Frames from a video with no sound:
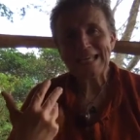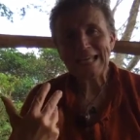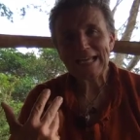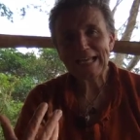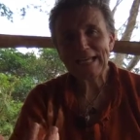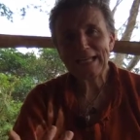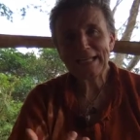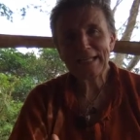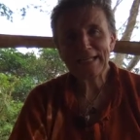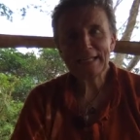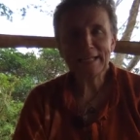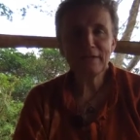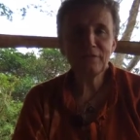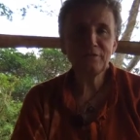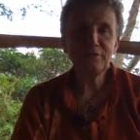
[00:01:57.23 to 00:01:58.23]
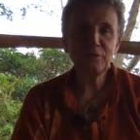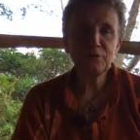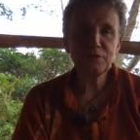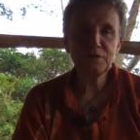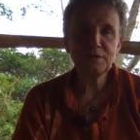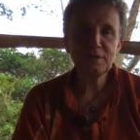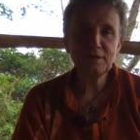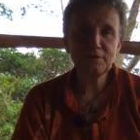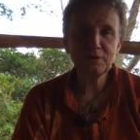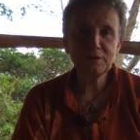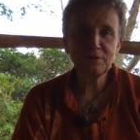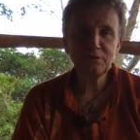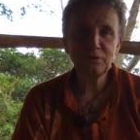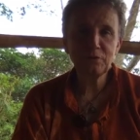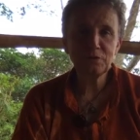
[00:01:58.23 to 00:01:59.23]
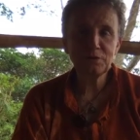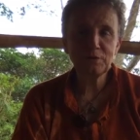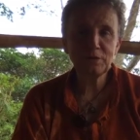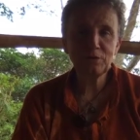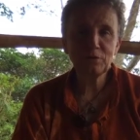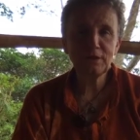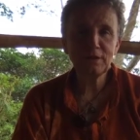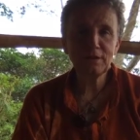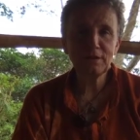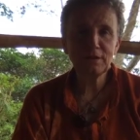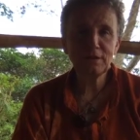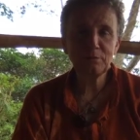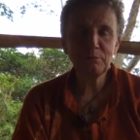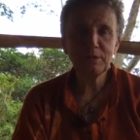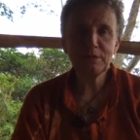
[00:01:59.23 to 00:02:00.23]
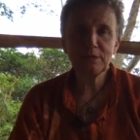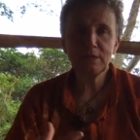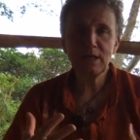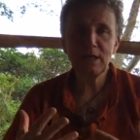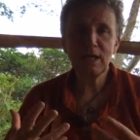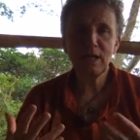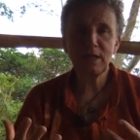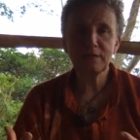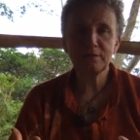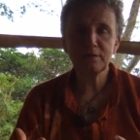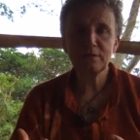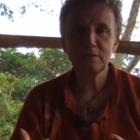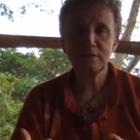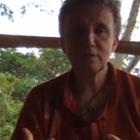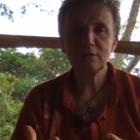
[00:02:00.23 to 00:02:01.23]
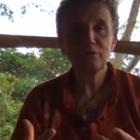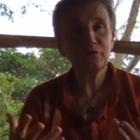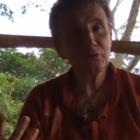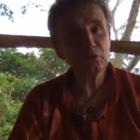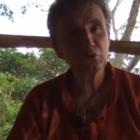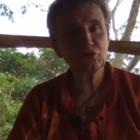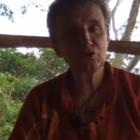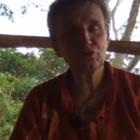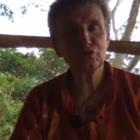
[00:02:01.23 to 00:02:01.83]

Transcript: And in the first series, of course, we're looking a little bit at food.